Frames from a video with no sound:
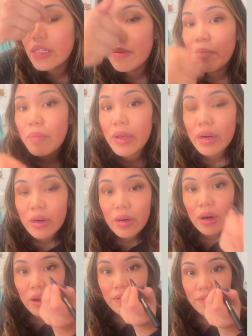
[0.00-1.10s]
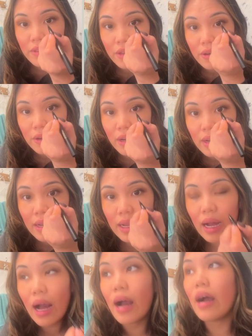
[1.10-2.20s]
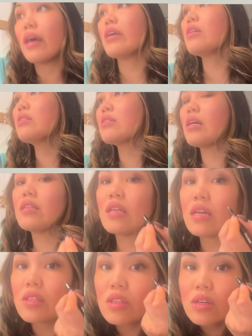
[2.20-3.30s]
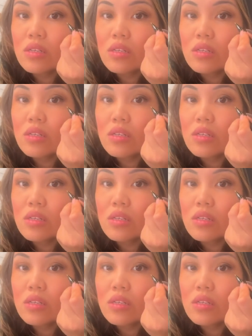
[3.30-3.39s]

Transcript: the middle of your eyes and then